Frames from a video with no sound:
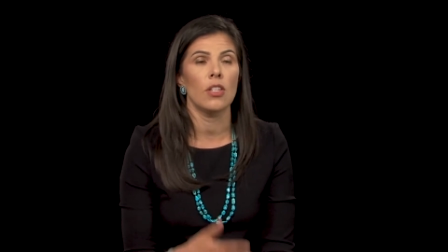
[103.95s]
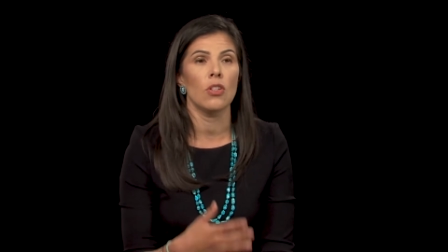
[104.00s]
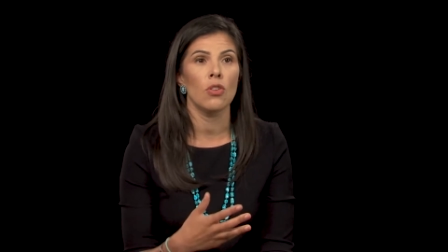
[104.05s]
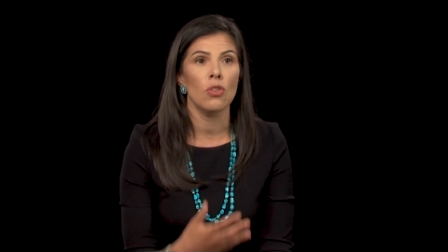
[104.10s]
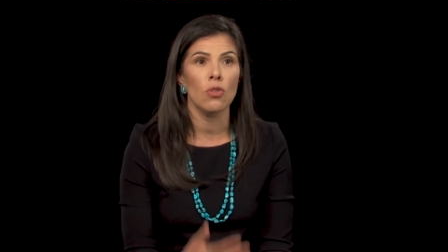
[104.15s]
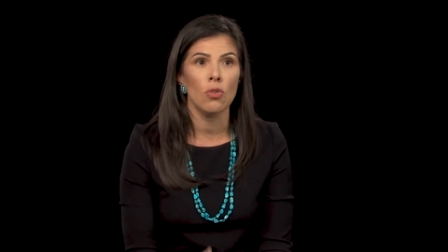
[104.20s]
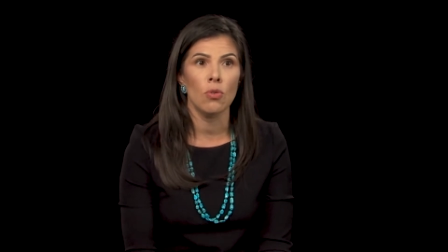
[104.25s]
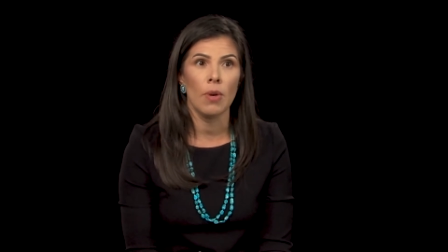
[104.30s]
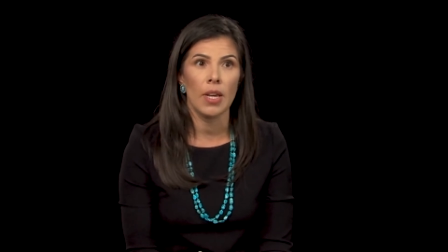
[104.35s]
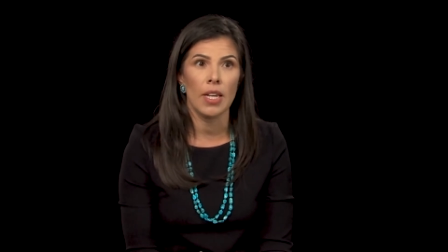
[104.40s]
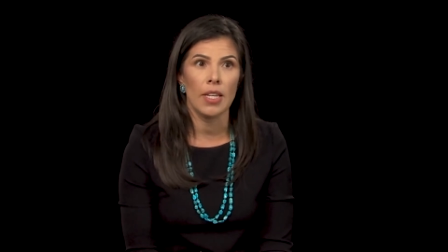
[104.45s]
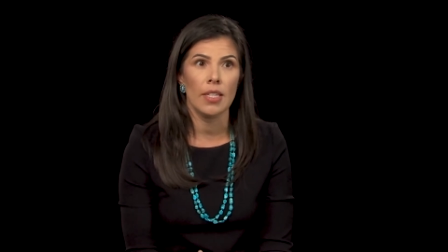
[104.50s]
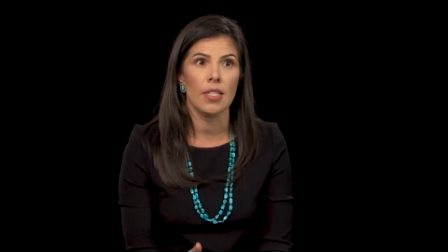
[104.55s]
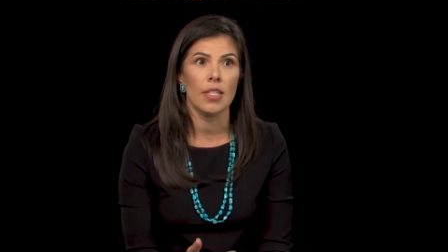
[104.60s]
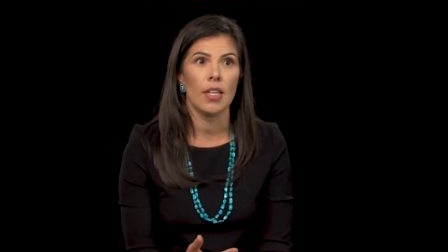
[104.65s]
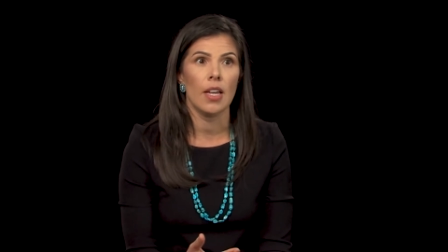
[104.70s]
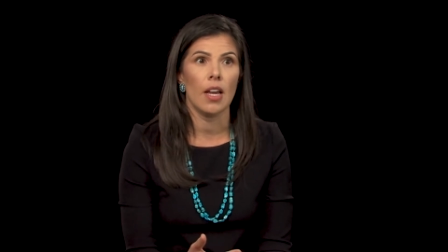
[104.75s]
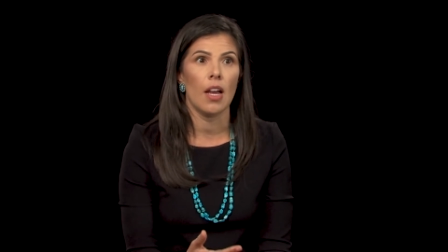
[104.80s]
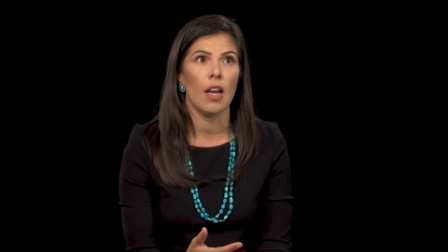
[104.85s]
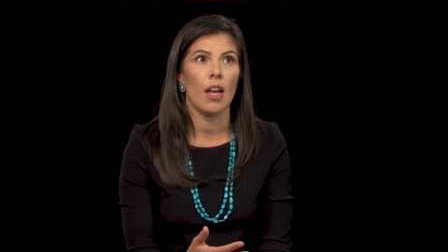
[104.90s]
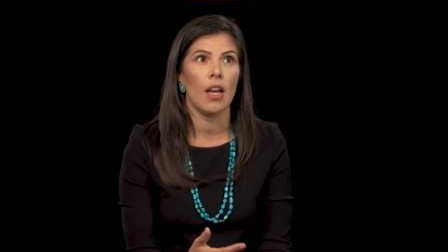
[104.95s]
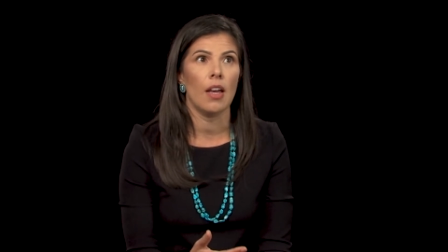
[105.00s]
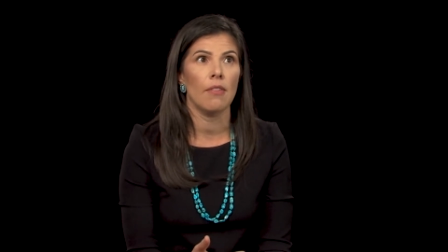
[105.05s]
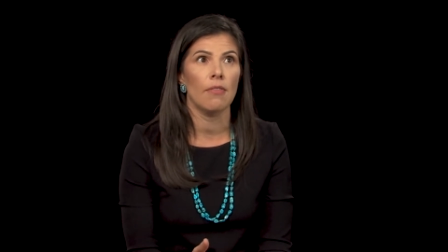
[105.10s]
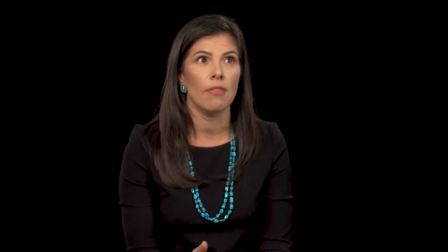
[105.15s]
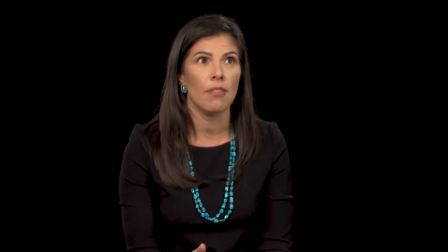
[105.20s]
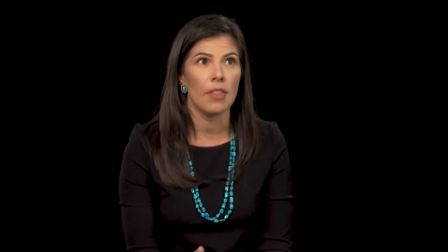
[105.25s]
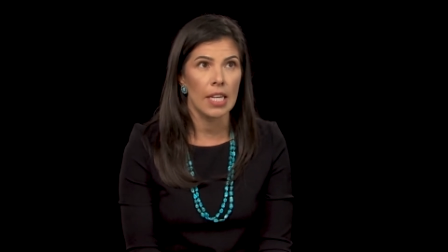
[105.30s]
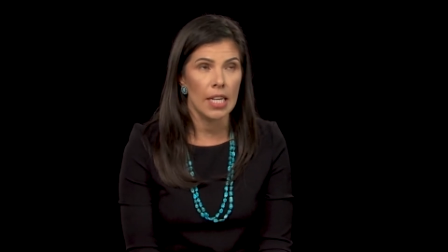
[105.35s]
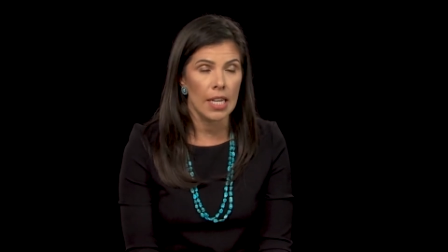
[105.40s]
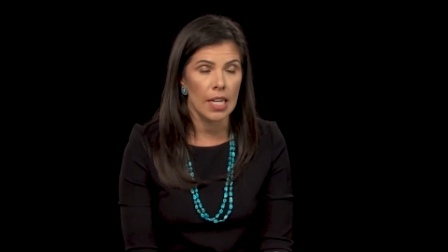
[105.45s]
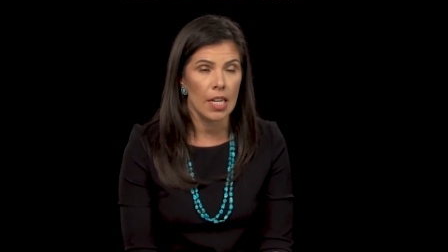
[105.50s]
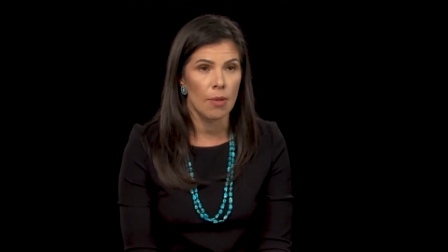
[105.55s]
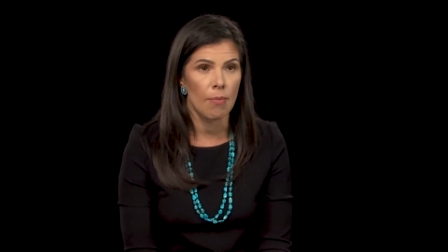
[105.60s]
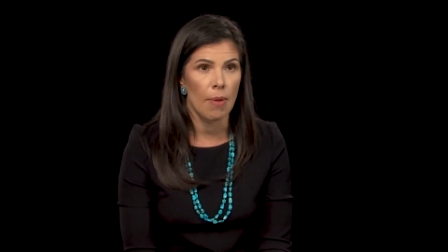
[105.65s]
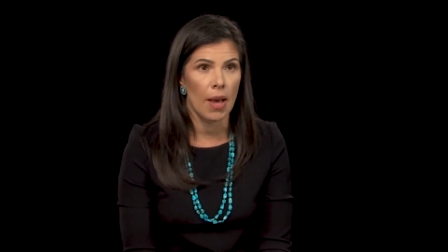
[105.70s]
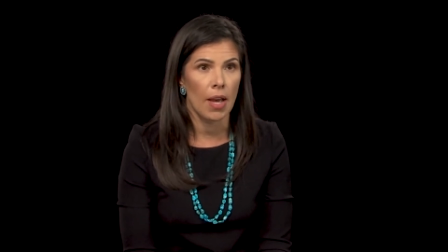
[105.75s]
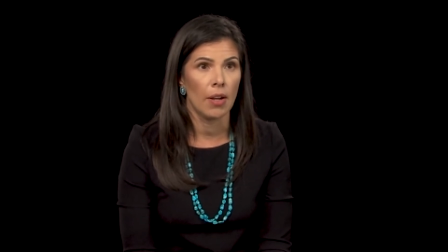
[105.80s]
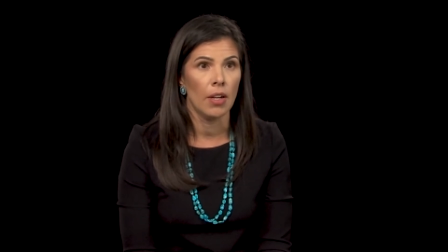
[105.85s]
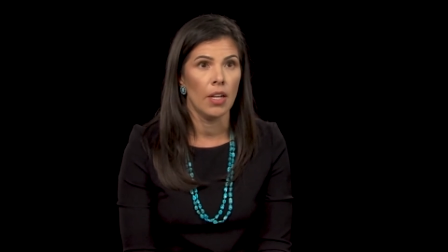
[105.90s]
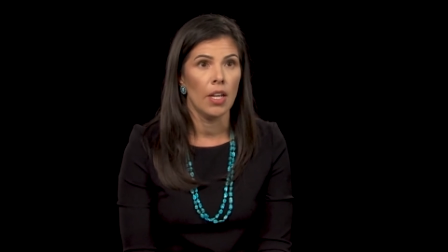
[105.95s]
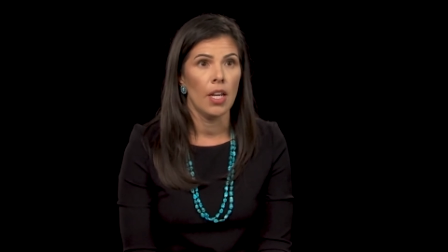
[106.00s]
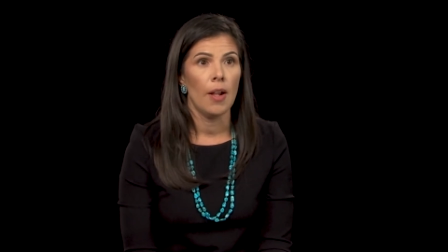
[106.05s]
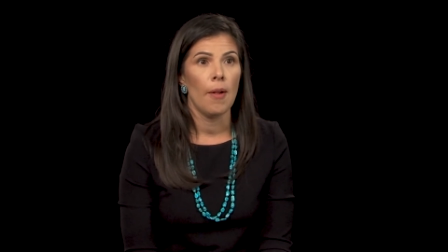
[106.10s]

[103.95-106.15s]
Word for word: and new ways of thinking about